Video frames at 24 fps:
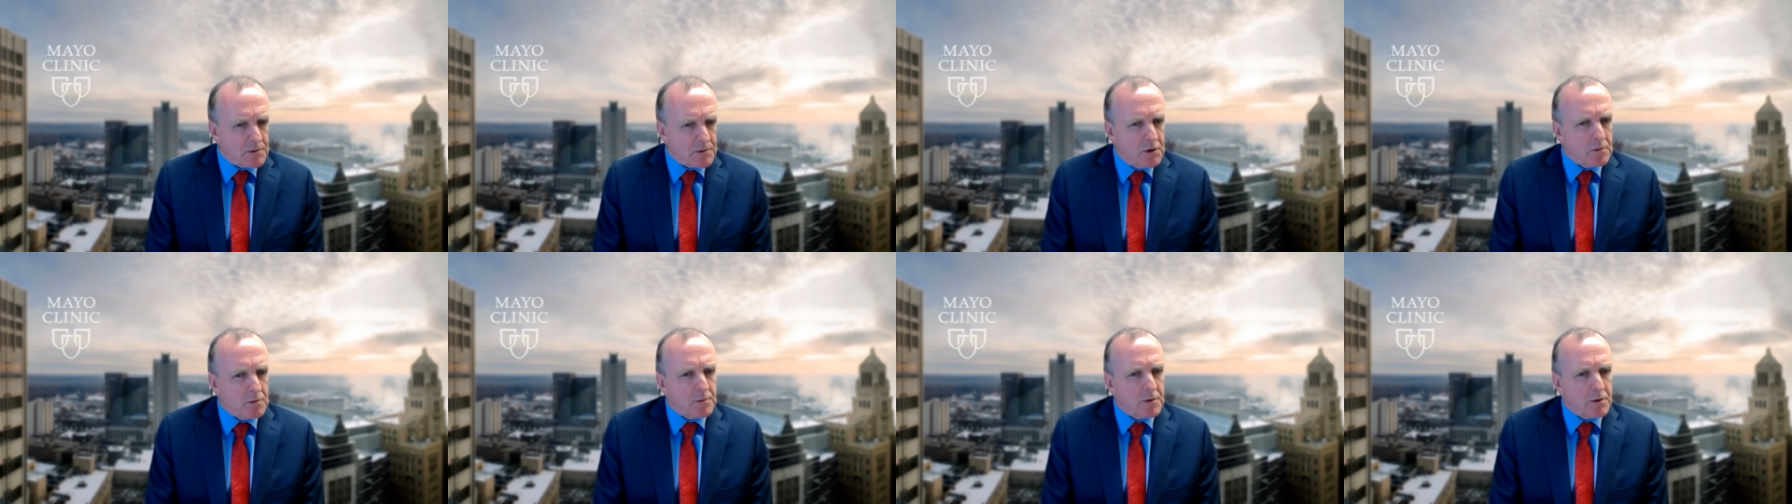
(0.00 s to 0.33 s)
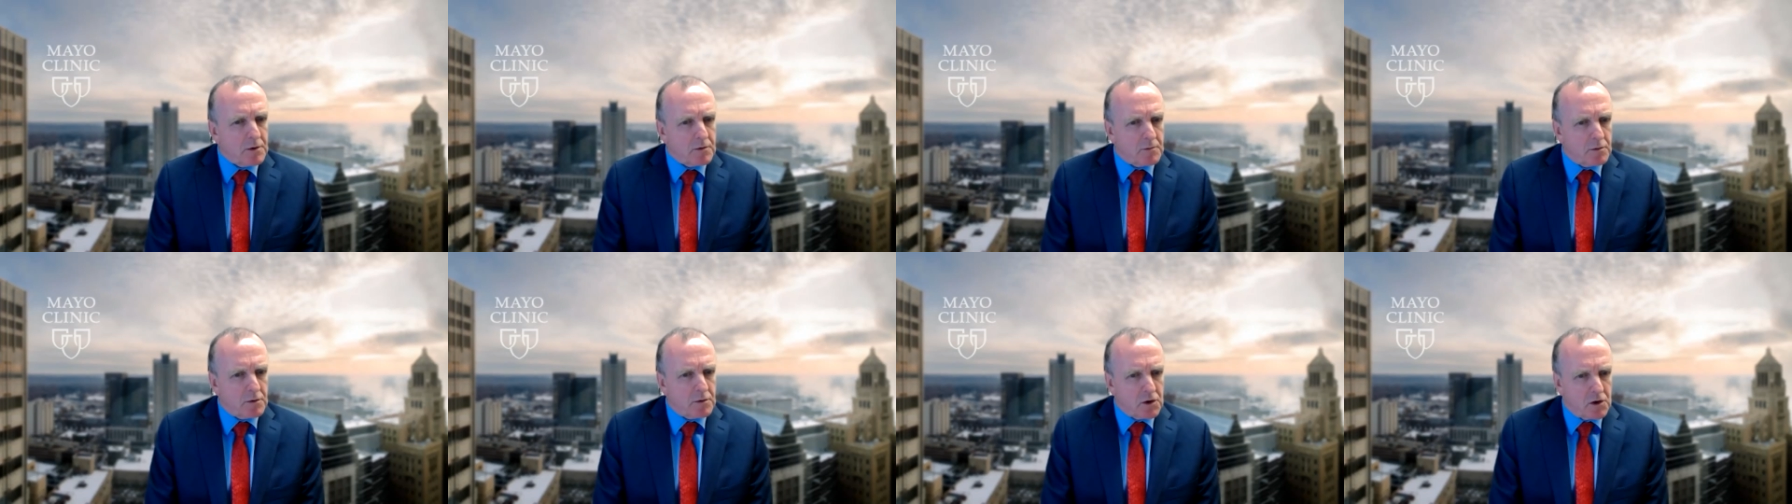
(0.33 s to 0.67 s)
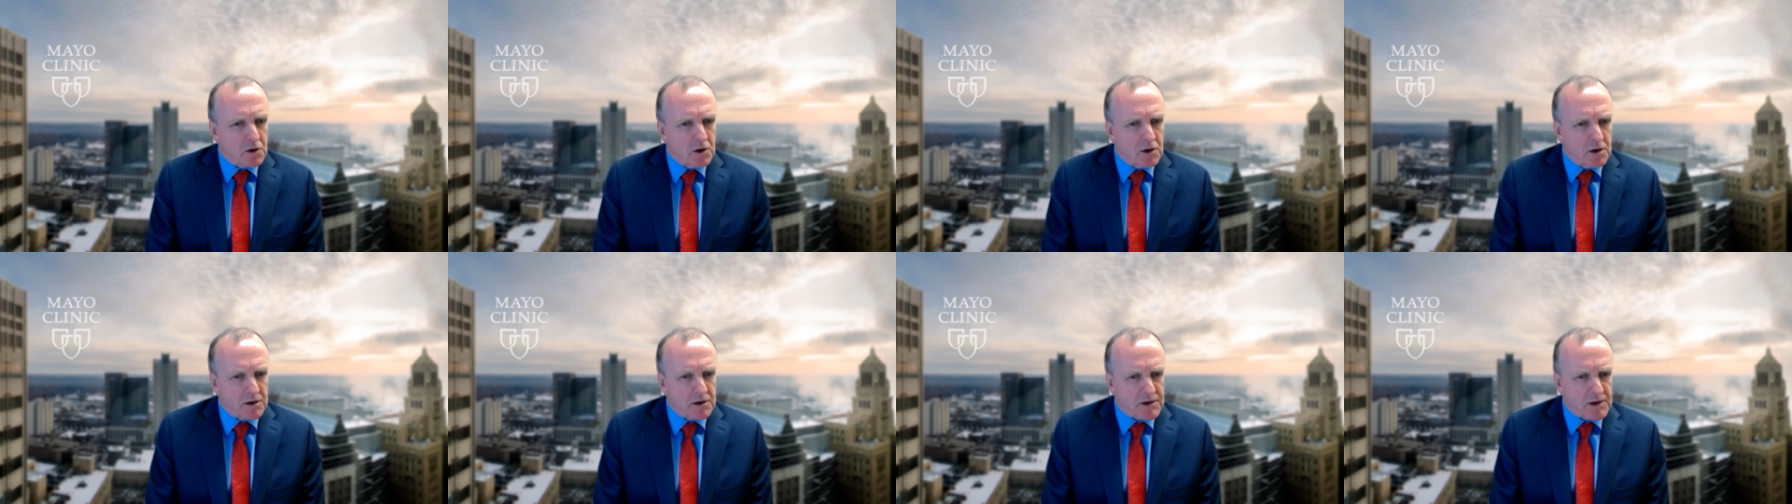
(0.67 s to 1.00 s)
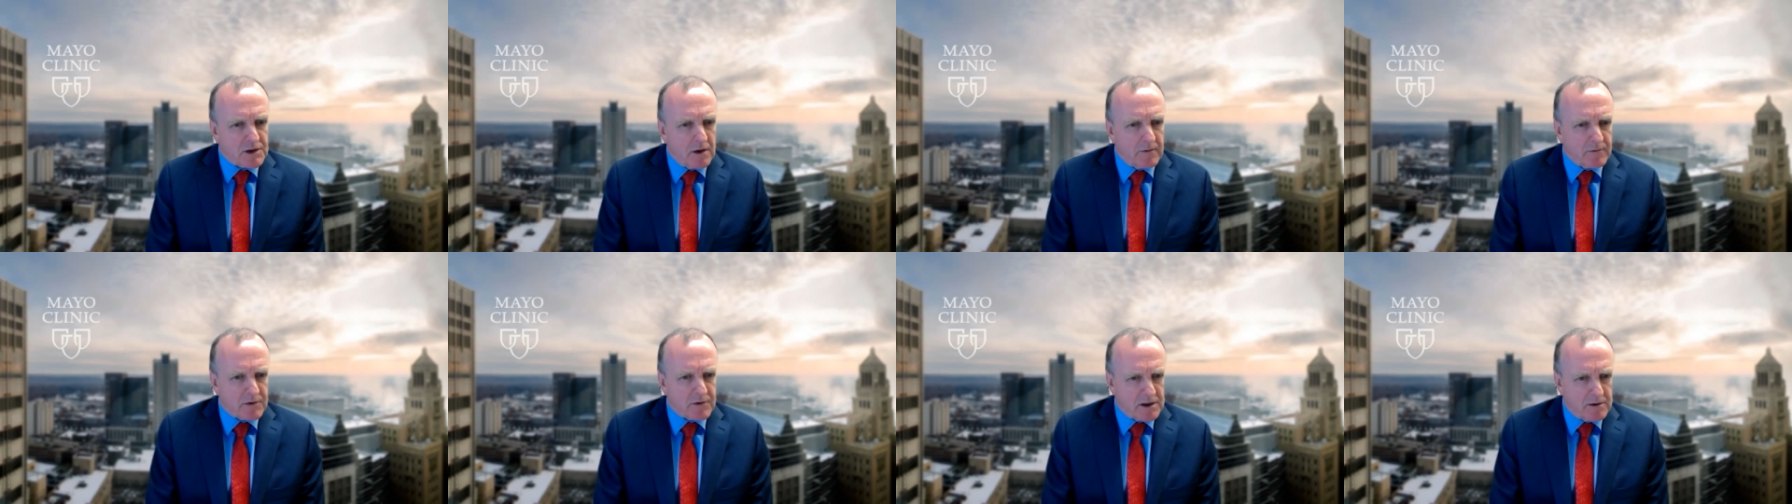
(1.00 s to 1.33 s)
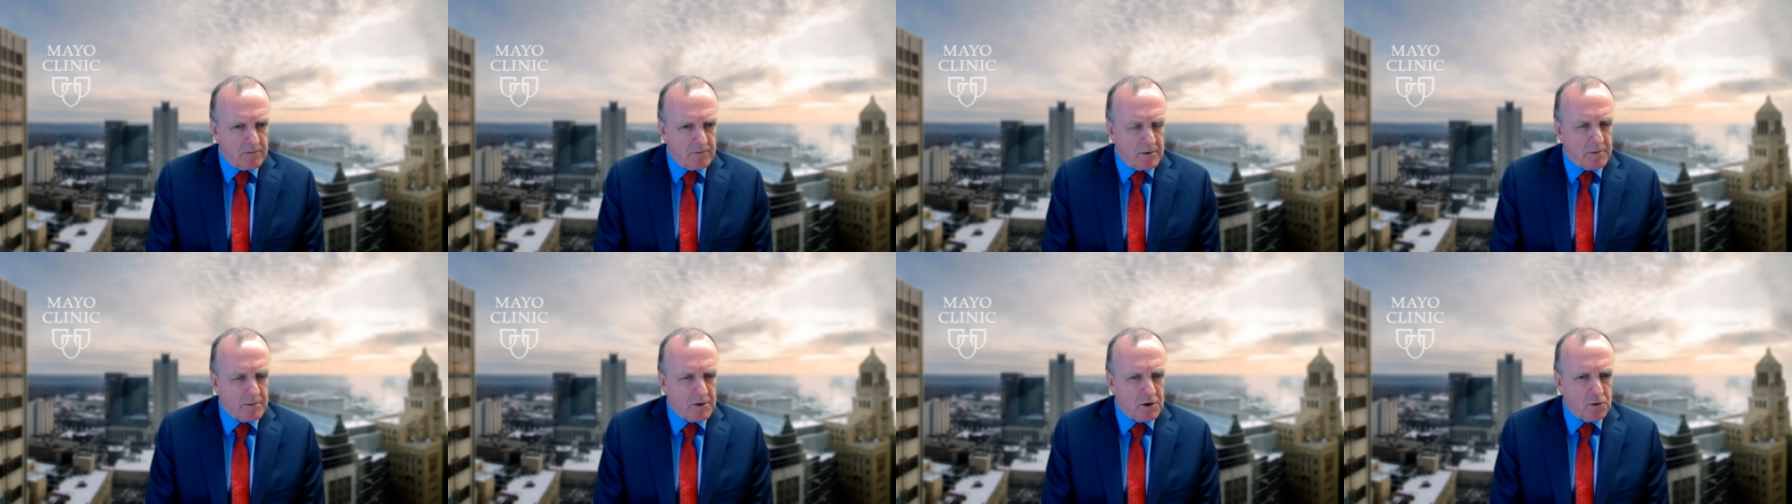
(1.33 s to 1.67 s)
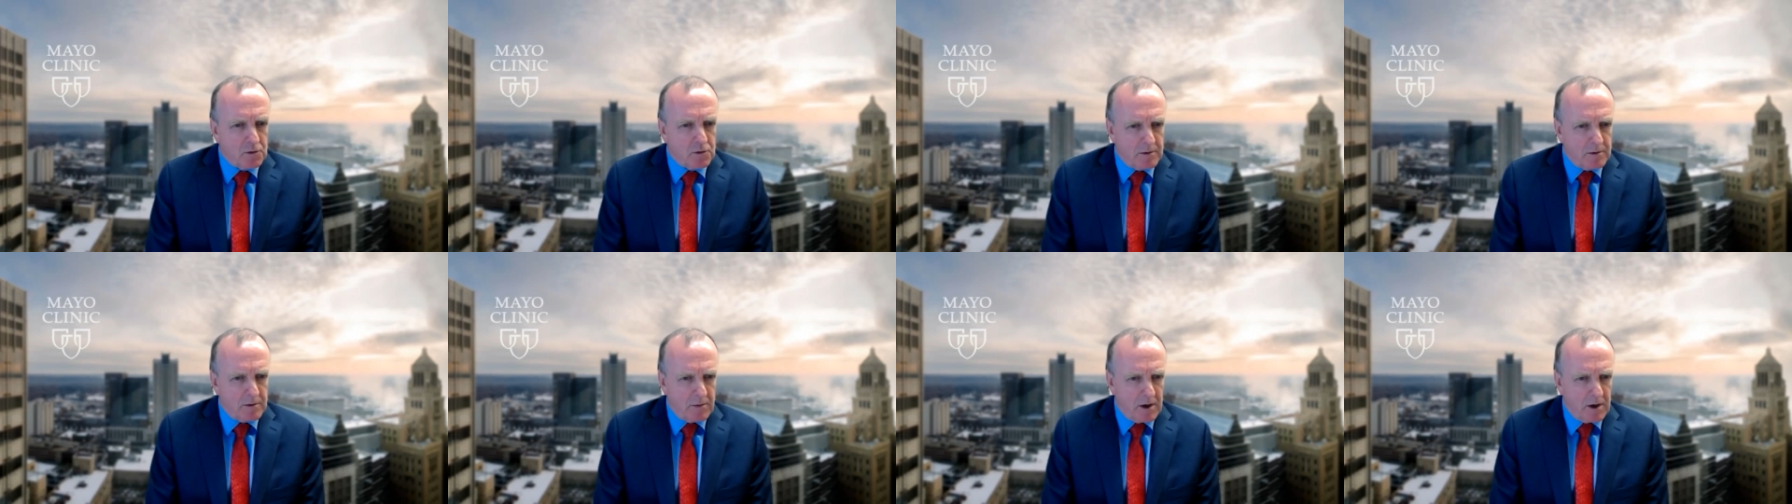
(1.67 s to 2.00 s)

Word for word: because obviously we've been doing